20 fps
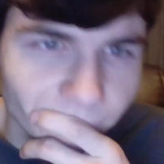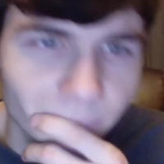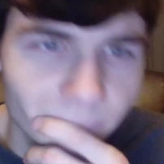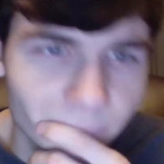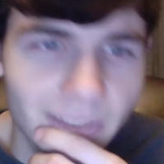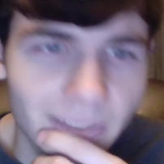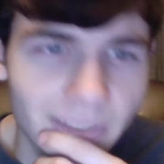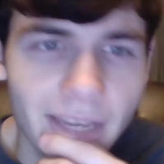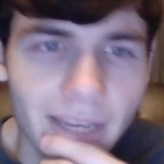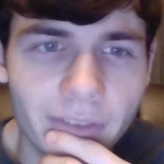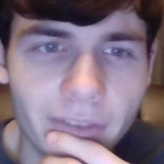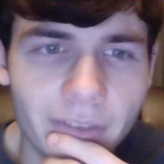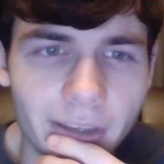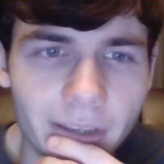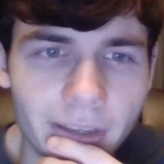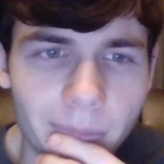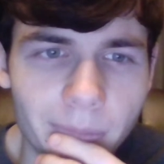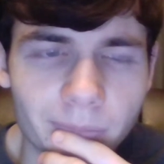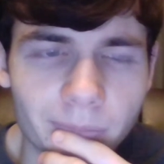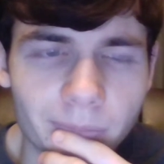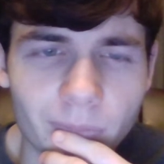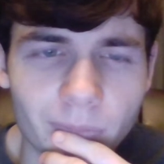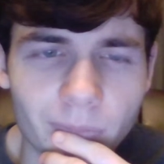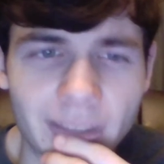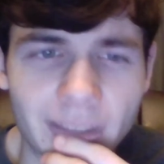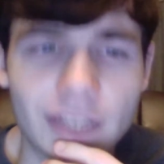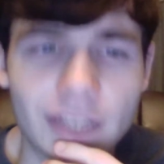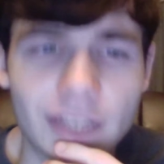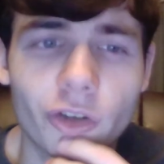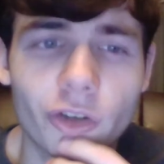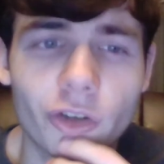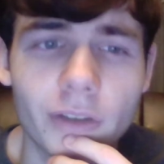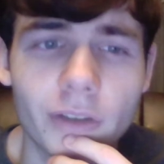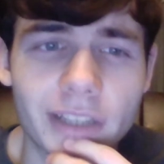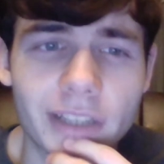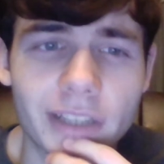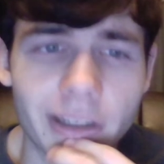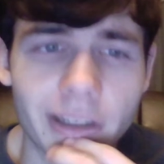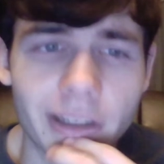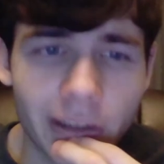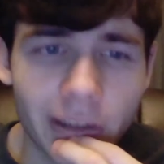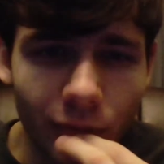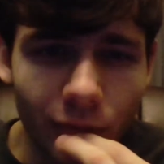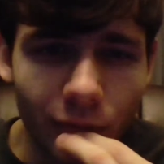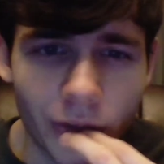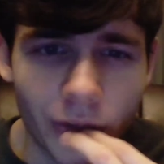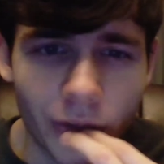Gave them the Scroll of Sealing, which